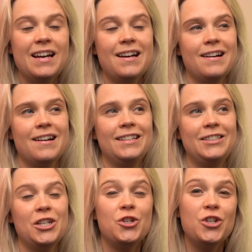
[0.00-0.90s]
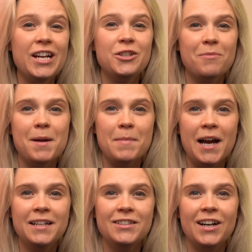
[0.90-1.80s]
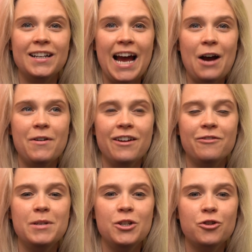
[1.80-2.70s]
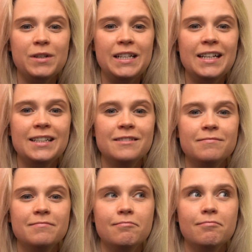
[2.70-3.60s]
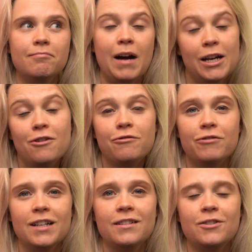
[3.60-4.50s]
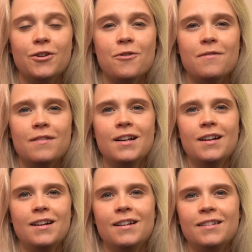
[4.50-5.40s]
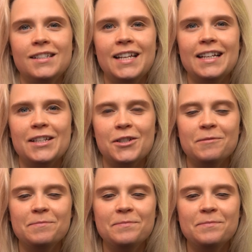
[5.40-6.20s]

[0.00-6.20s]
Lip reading: to change my mind on how I've been treating my own friends. So let's take a listen.